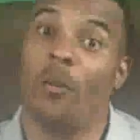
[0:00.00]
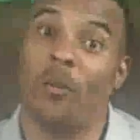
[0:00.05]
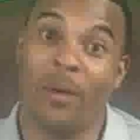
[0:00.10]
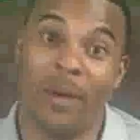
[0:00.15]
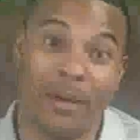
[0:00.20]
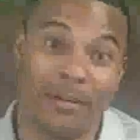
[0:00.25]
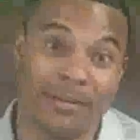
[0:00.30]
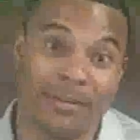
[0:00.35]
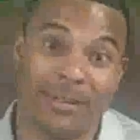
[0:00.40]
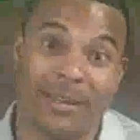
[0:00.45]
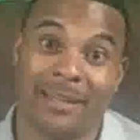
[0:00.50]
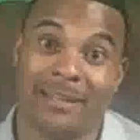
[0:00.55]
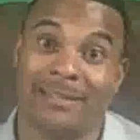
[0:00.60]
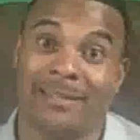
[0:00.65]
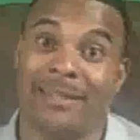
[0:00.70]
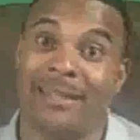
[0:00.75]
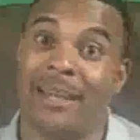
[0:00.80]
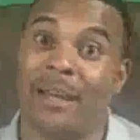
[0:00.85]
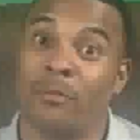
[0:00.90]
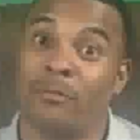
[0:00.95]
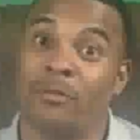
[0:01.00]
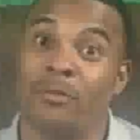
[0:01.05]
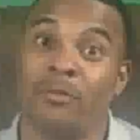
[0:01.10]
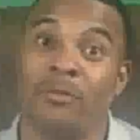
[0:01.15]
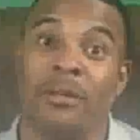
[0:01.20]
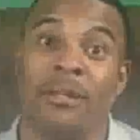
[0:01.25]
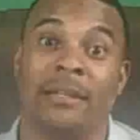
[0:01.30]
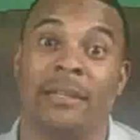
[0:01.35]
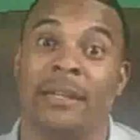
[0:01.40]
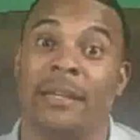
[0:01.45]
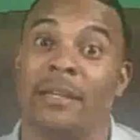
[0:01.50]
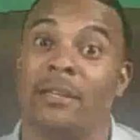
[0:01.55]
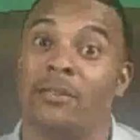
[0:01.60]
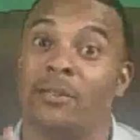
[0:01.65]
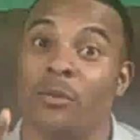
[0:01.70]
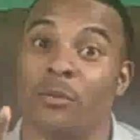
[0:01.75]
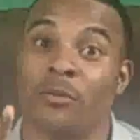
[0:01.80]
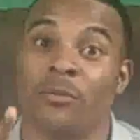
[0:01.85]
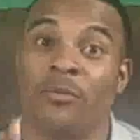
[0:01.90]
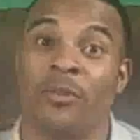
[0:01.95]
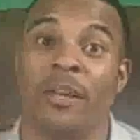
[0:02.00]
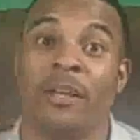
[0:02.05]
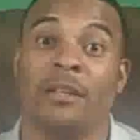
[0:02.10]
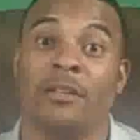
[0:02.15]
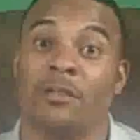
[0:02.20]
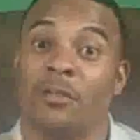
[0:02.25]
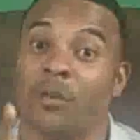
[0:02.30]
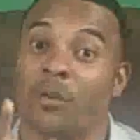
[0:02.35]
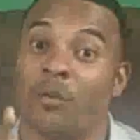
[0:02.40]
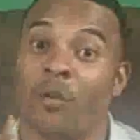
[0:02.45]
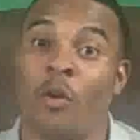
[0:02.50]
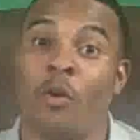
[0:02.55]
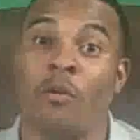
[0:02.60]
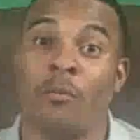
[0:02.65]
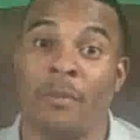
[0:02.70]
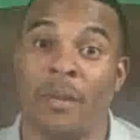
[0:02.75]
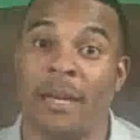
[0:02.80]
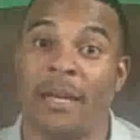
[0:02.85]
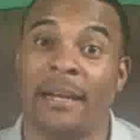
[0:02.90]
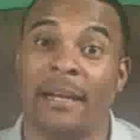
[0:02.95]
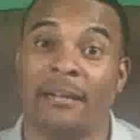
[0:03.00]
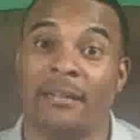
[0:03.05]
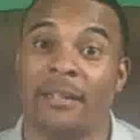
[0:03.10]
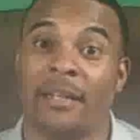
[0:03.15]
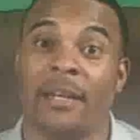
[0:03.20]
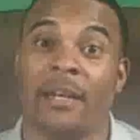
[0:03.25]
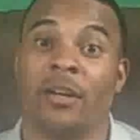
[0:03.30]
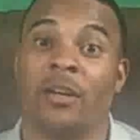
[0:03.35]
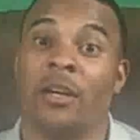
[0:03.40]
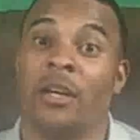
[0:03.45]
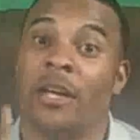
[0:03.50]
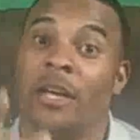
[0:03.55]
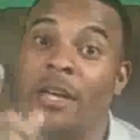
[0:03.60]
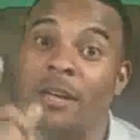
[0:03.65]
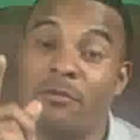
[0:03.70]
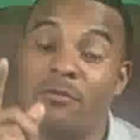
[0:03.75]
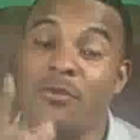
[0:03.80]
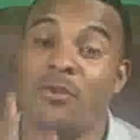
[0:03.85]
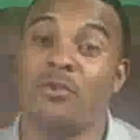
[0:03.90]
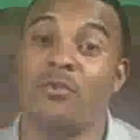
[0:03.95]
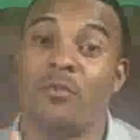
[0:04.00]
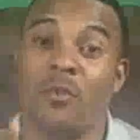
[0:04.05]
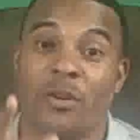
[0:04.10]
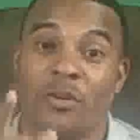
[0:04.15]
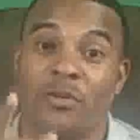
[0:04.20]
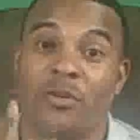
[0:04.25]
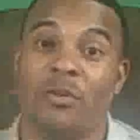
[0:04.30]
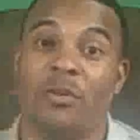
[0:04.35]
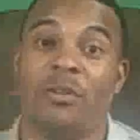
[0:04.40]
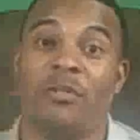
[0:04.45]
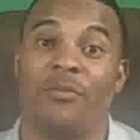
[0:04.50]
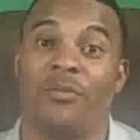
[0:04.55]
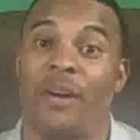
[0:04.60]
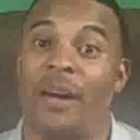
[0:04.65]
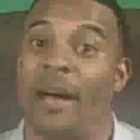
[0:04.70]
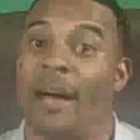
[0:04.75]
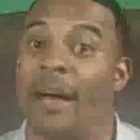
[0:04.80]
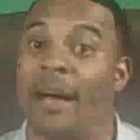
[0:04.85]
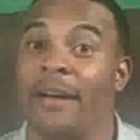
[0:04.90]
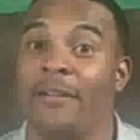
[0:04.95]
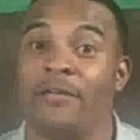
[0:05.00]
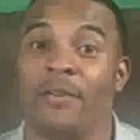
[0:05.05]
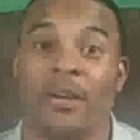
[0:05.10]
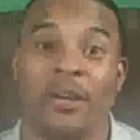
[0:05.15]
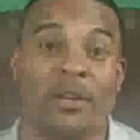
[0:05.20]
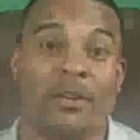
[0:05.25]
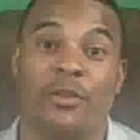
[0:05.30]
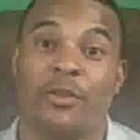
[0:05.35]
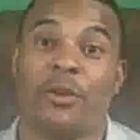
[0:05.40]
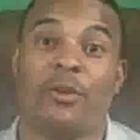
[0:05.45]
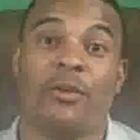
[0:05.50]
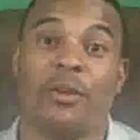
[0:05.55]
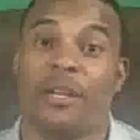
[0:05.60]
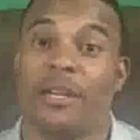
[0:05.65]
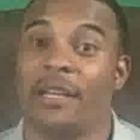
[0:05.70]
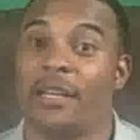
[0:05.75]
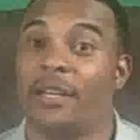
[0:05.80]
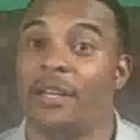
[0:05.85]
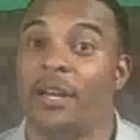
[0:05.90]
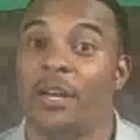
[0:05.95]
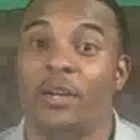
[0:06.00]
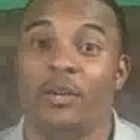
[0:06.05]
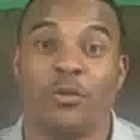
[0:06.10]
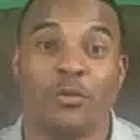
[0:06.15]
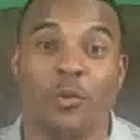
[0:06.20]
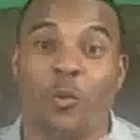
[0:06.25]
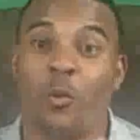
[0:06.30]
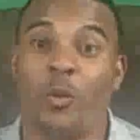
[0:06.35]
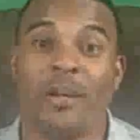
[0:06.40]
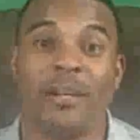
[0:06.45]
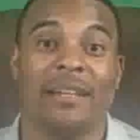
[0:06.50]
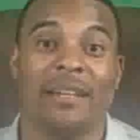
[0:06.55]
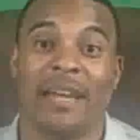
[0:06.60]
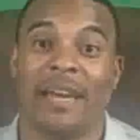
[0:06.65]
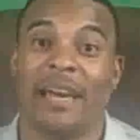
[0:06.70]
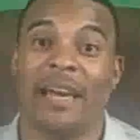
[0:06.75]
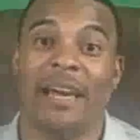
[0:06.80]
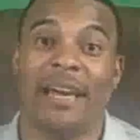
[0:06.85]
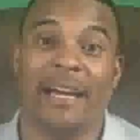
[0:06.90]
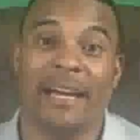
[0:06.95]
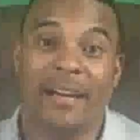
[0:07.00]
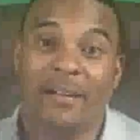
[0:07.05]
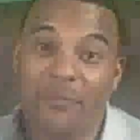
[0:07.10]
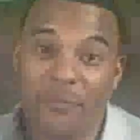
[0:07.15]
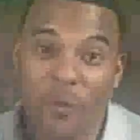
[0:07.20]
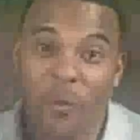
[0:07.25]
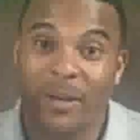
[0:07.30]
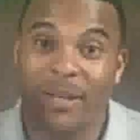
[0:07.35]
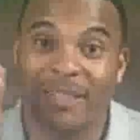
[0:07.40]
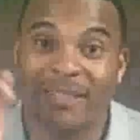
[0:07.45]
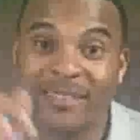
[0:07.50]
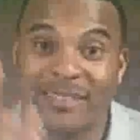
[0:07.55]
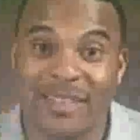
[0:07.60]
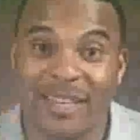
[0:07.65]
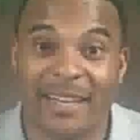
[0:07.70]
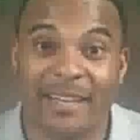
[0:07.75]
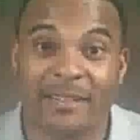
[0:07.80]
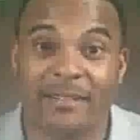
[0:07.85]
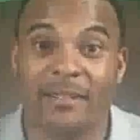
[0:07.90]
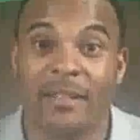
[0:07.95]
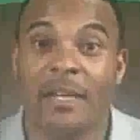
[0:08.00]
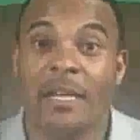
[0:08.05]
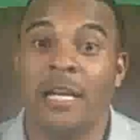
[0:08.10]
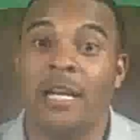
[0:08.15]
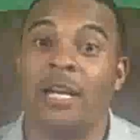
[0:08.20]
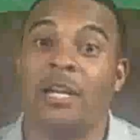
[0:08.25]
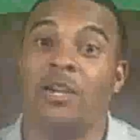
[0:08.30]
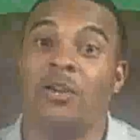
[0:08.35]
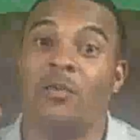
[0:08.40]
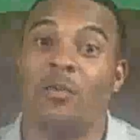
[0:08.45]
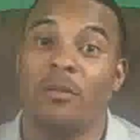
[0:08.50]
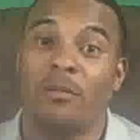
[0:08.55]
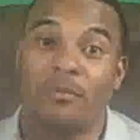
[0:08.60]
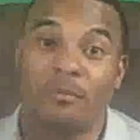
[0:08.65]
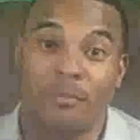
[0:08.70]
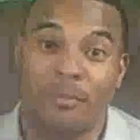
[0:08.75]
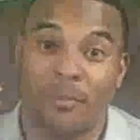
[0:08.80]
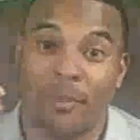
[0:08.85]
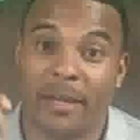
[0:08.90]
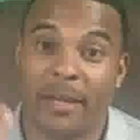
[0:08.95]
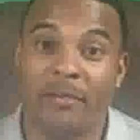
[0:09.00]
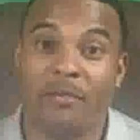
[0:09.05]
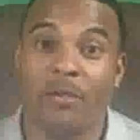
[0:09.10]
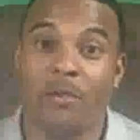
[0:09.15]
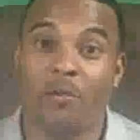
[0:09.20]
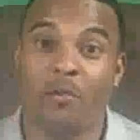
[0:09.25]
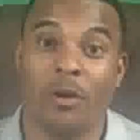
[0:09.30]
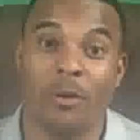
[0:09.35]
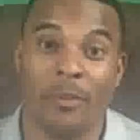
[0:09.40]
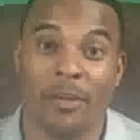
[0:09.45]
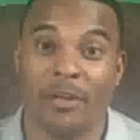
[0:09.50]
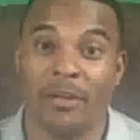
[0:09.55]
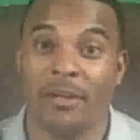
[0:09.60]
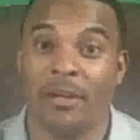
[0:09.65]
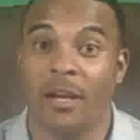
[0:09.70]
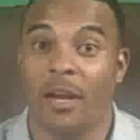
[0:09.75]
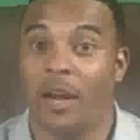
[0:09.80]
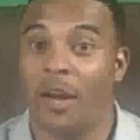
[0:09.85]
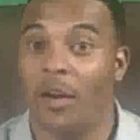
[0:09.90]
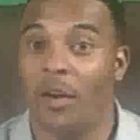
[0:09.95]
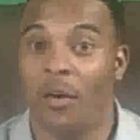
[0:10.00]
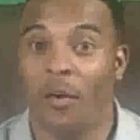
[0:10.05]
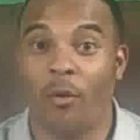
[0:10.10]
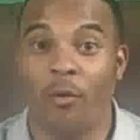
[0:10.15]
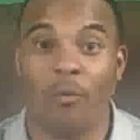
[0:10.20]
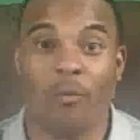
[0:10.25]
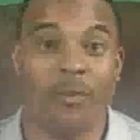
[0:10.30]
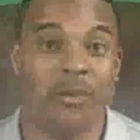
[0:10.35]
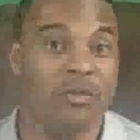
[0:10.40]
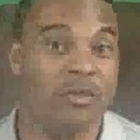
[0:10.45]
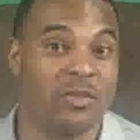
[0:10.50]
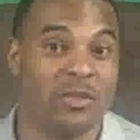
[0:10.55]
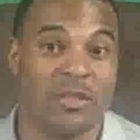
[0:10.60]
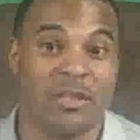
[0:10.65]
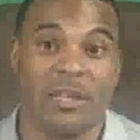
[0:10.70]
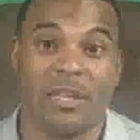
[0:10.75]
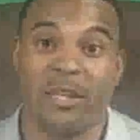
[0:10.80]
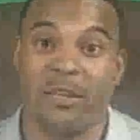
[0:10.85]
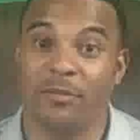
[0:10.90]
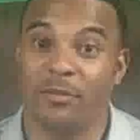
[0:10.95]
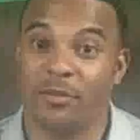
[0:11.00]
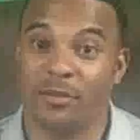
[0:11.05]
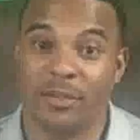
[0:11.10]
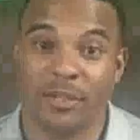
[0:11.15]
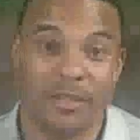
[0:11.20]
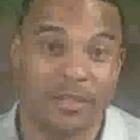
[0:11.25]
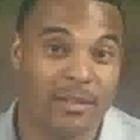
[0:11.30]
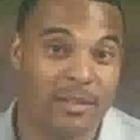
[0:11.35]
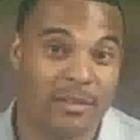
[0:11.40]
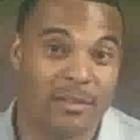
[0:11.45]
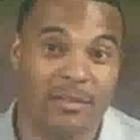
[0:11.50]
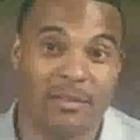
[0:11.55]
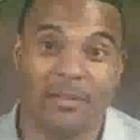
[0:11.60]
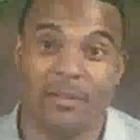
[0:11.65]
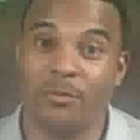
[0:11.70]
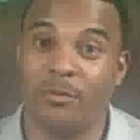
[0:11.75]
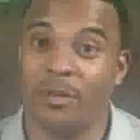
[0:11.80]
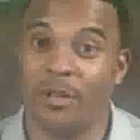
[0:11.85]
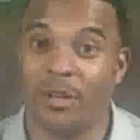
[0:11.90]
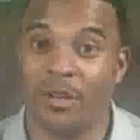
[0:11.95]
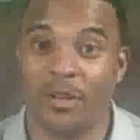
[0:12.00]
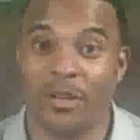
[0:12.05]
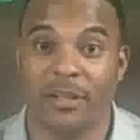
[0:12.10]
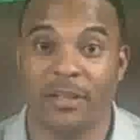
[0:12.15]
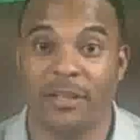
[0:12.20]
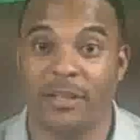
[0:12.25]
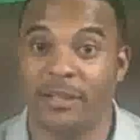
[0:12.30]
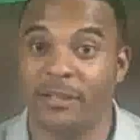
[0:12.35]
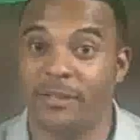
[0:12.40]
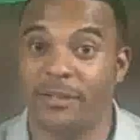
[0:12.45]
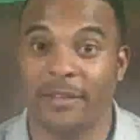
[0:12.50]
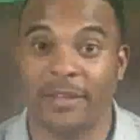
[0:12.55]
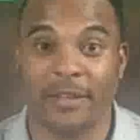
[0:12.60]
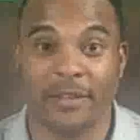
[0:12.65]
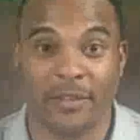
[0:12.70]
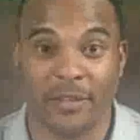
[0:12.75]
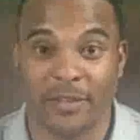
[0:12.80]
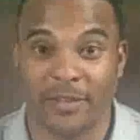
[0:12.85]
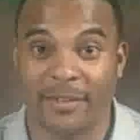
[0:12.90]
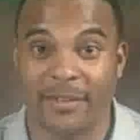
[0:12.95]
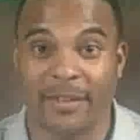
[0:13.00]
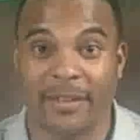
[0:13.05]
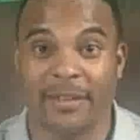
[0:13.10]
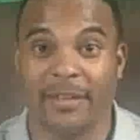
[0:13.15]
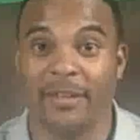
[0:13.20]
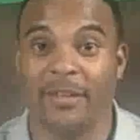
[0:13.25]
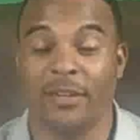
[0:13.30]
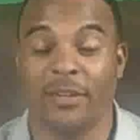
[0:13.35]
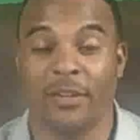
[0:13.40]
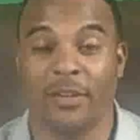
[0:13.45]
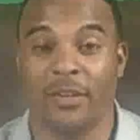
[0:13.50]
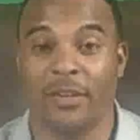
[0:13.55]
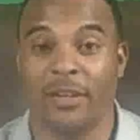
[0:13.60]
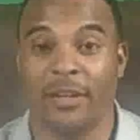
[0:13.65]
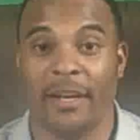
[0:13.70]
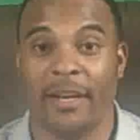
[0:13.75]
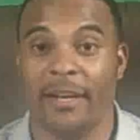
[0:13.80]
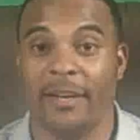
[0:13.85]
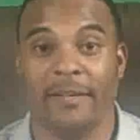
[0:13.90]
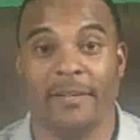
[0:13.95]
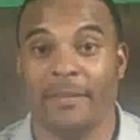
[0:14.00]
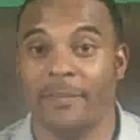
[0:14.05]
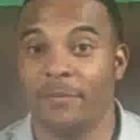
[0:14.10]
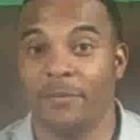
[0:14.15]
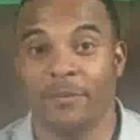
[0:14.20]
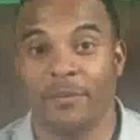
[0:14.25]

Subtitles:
When I was 19, I was doing it then. So fellas, a grown man out there, if you were 35, 30, 29, 46, and you were giving a woman a whole bunch of gifts and doing all of this, kissing her tail and all that,